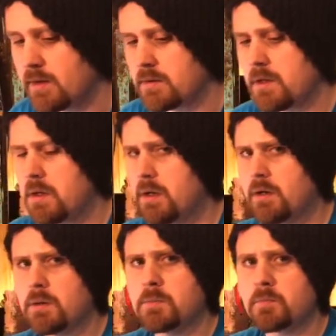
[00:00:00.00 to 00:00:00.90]

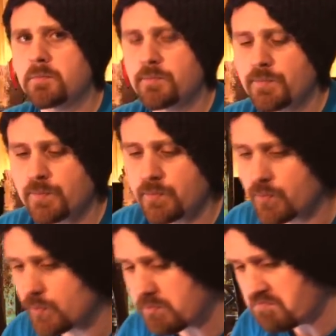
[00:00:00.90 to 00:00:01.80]
Um,
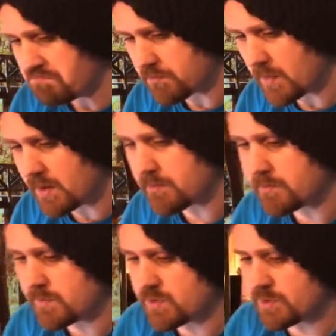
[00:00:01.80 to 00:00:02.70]

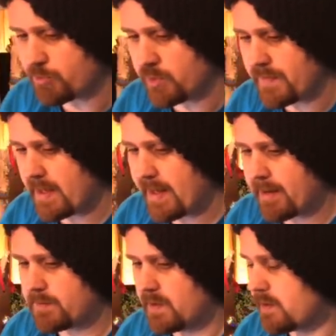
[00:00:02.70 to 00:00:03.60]
just putting that
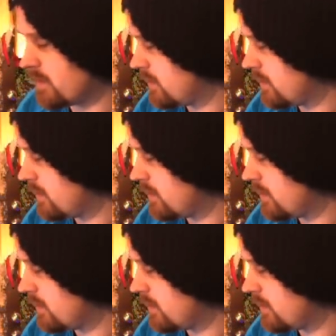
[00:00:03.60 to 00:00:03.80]
out there.